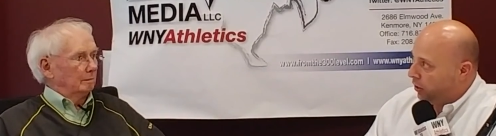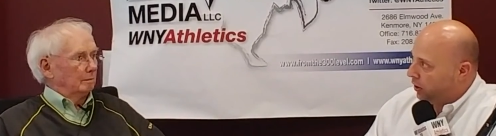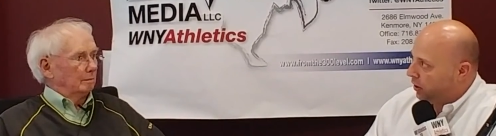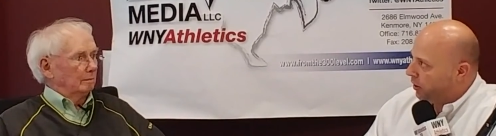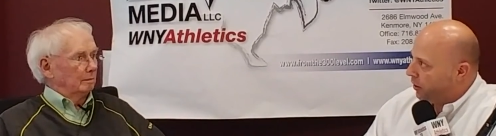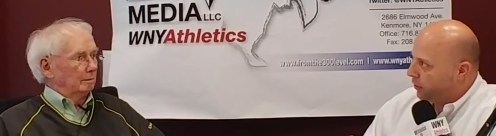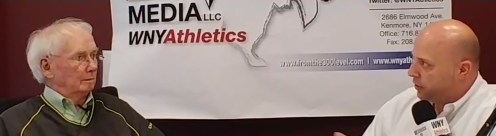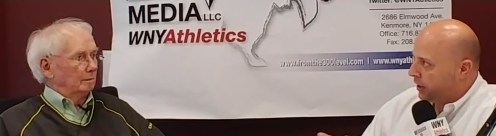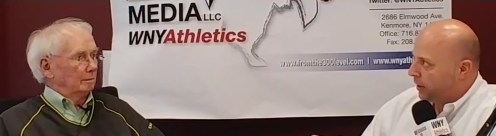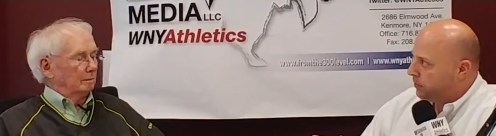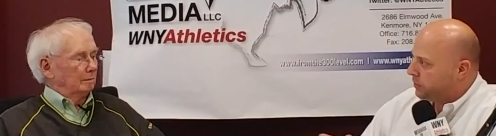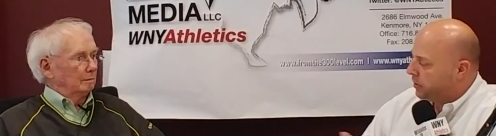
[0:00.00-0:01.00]
Speaker 1: good, and other
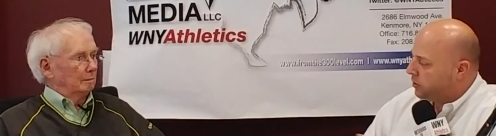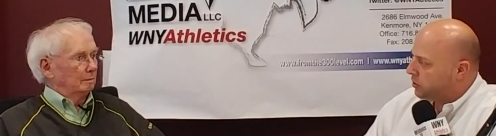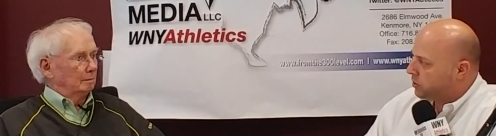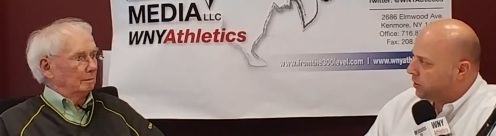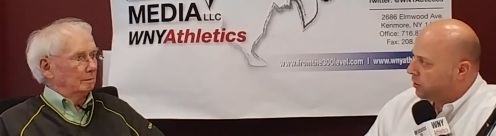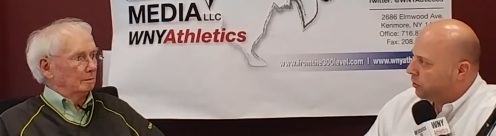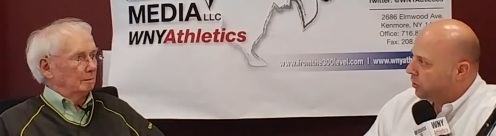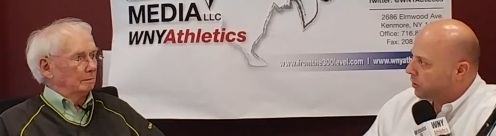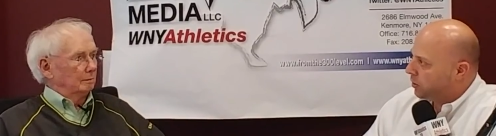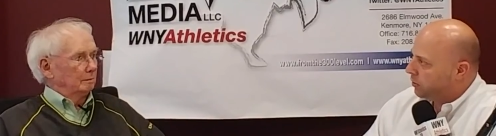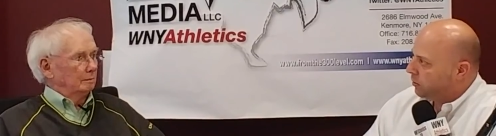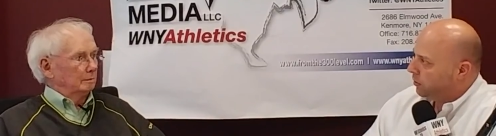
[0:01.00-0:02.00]
times they just didn't
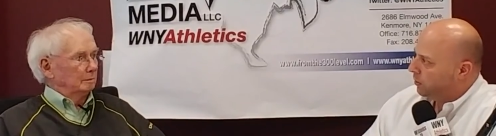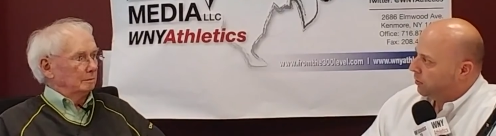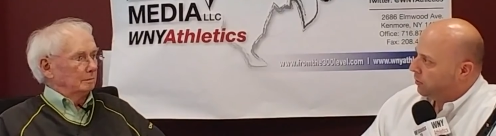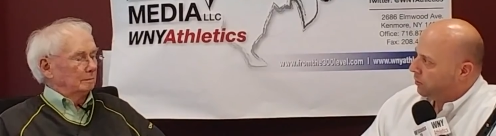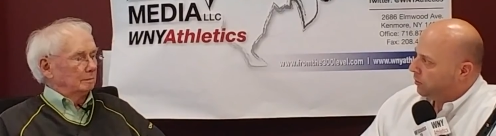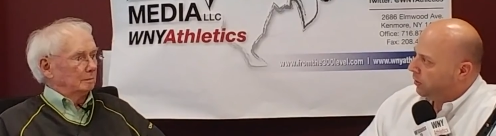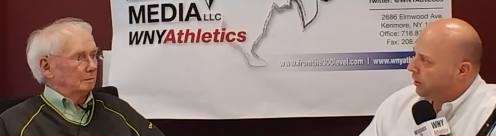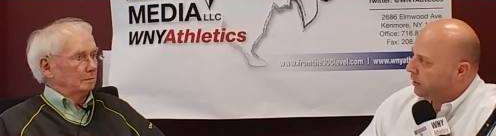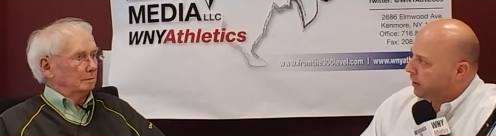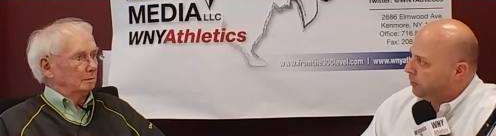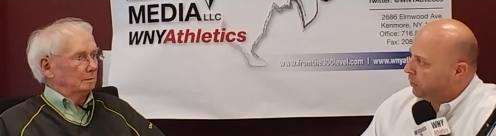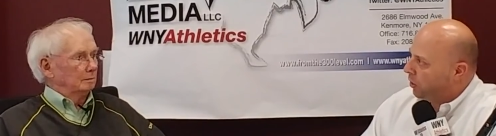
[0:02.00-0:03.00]
look
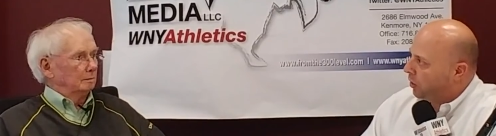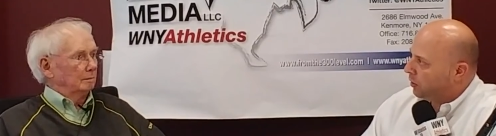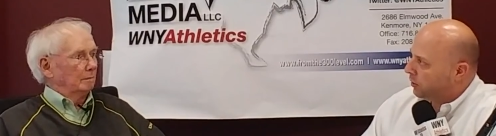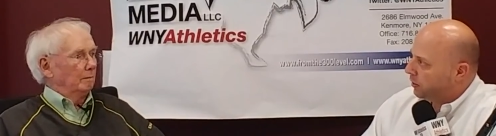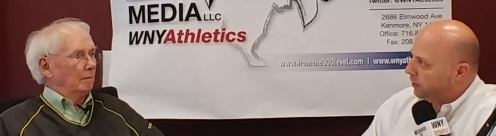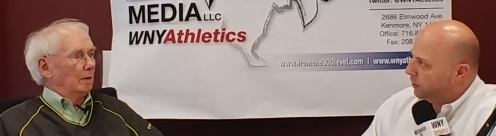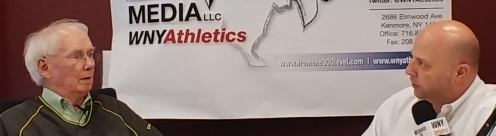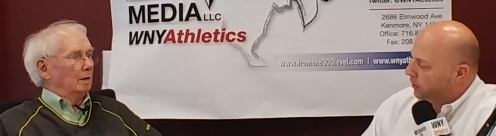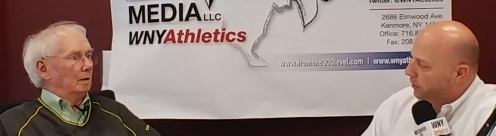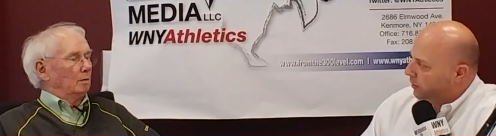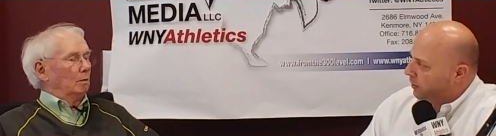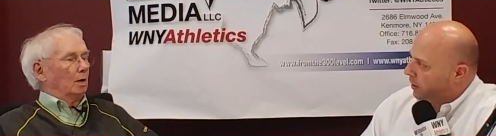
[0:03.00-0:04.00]
like they belonged.
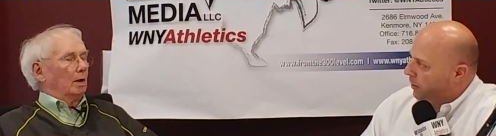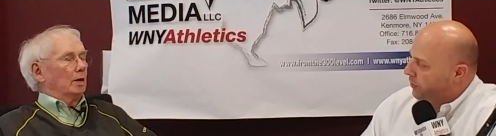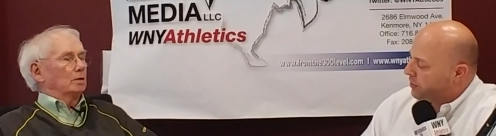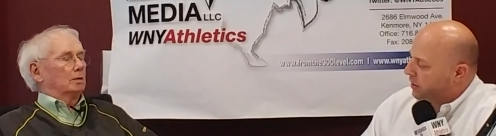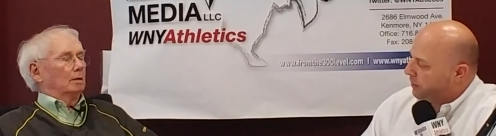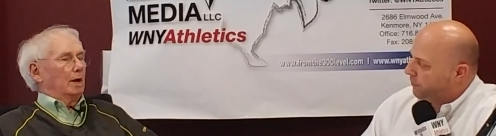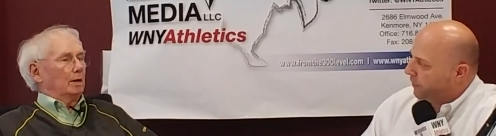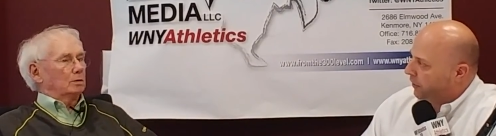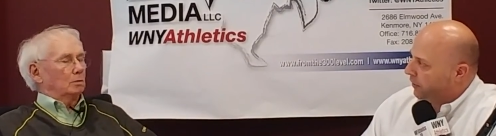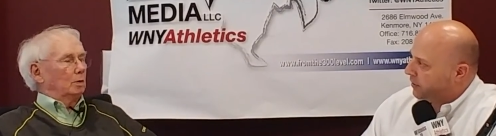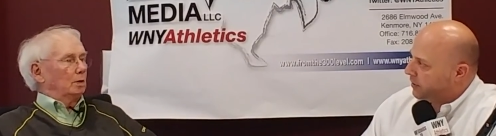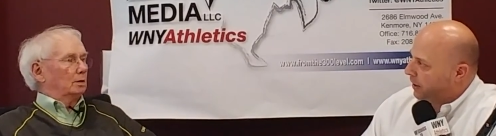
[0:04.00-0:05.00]
Well, last, the
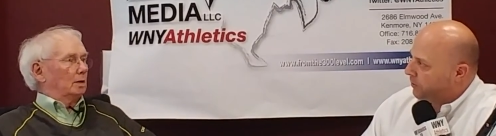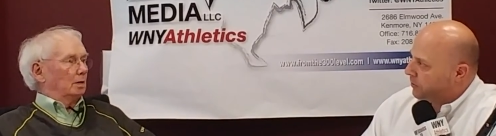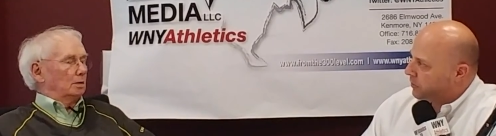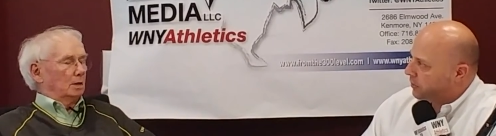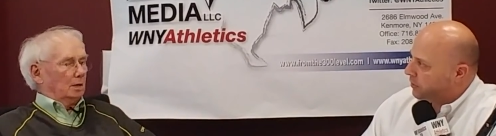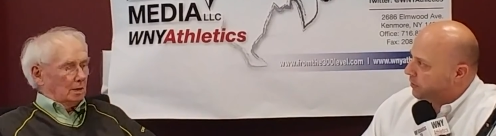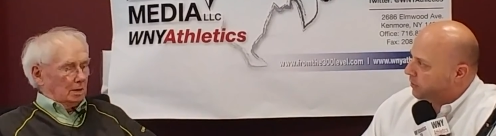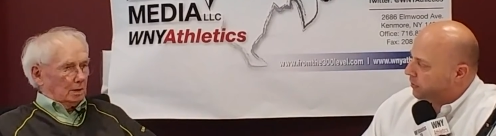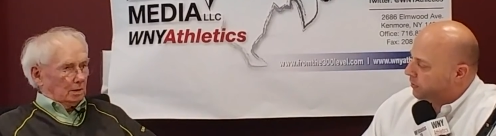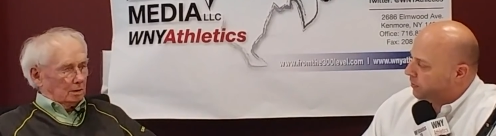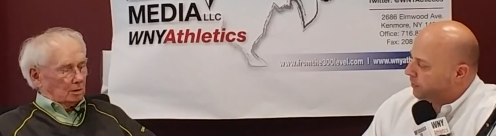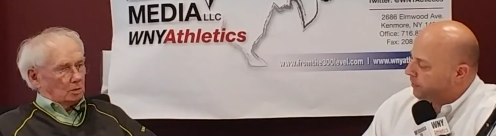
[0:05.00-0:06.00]
last week they
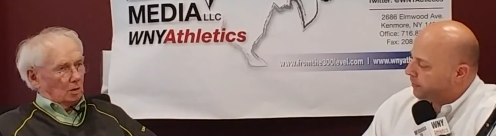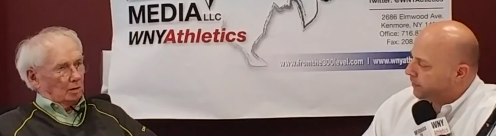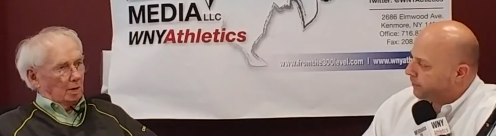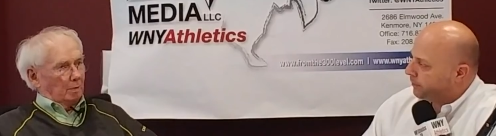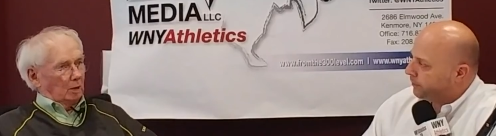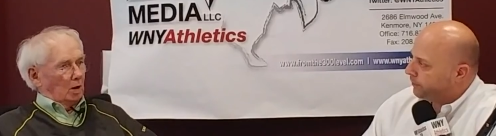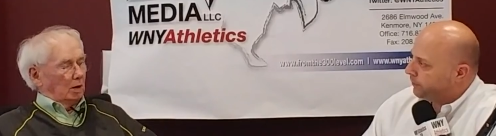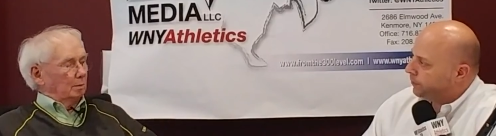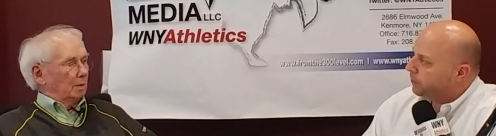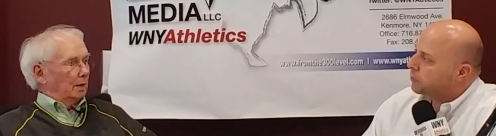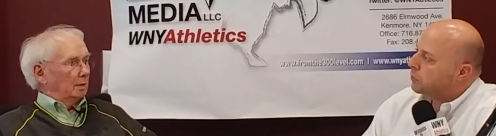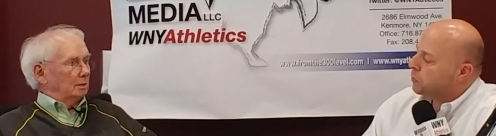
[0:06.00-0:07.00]
Speaker 2: showed they
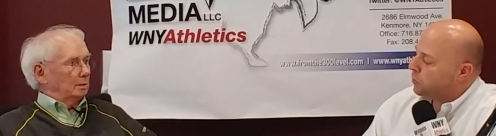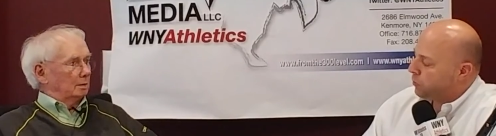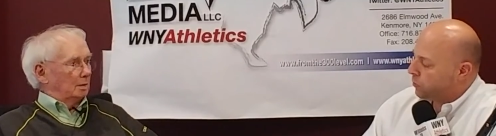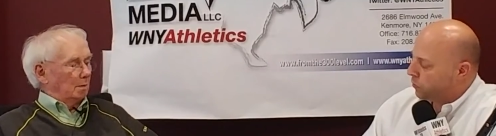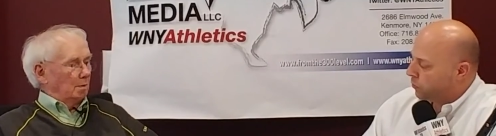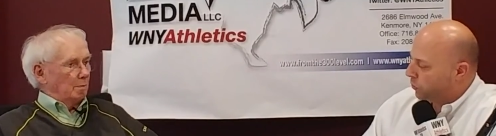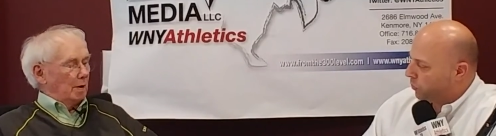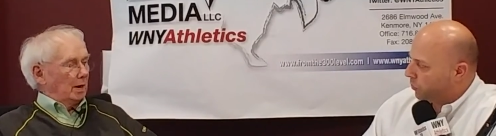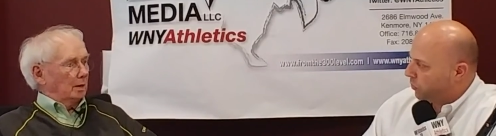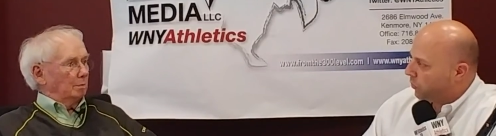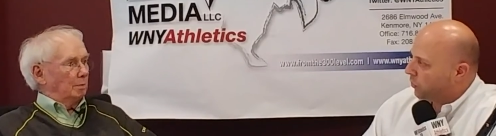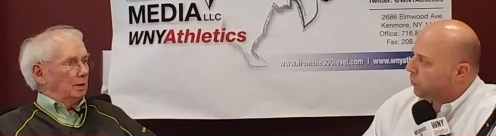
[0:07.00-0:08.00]
belong by coming
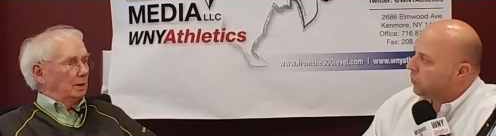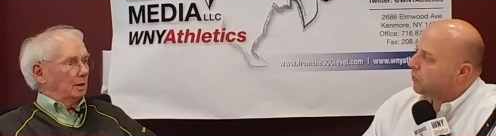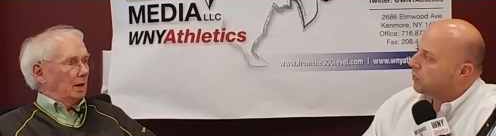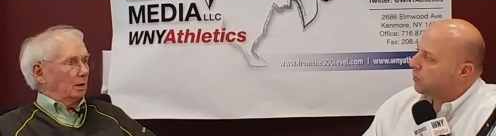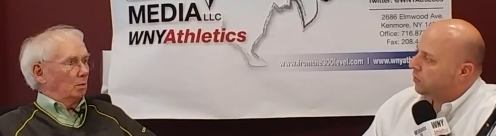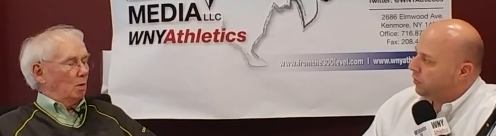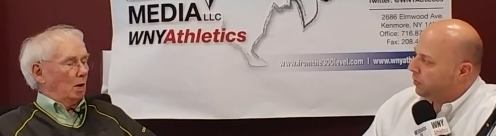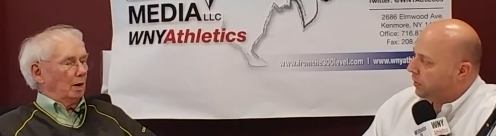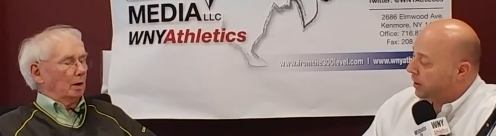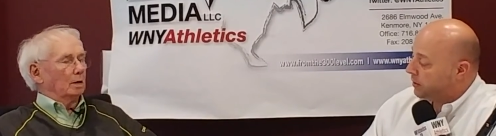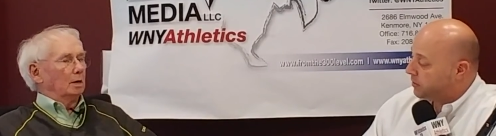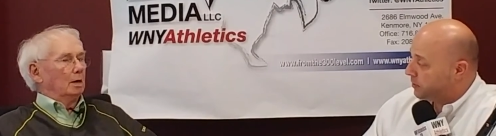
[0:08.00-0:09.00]
back and beating
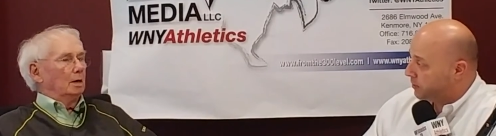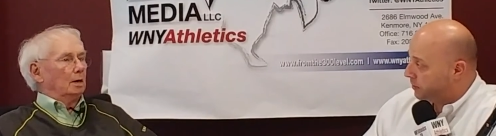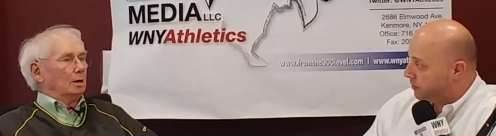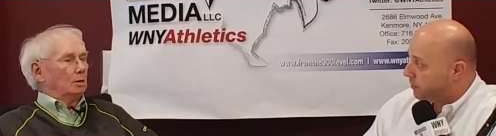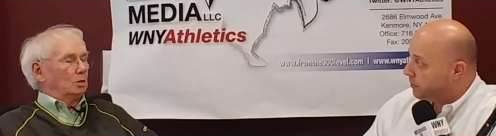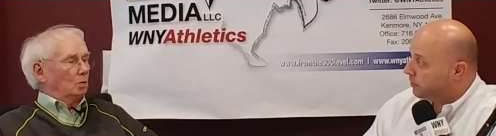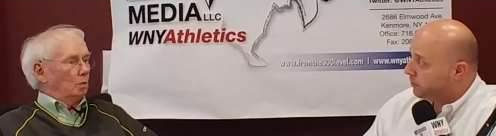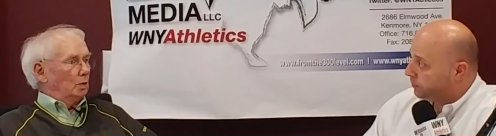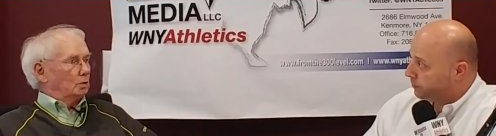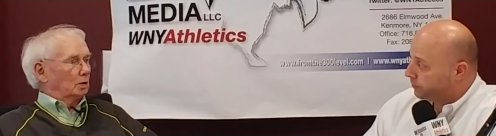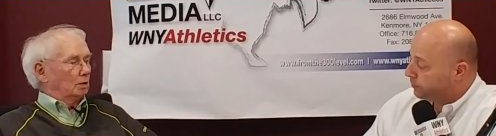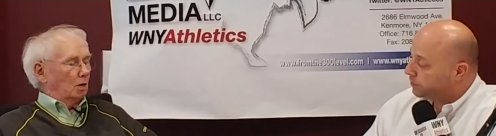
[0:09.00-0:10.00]
Lackawanna. Yes. Two
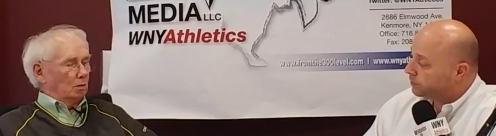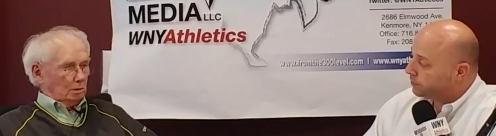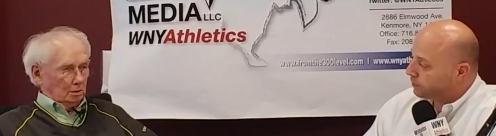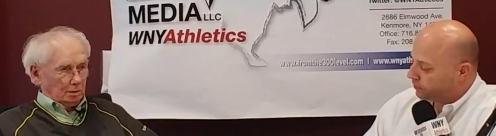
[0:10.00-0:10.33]
weeks ago,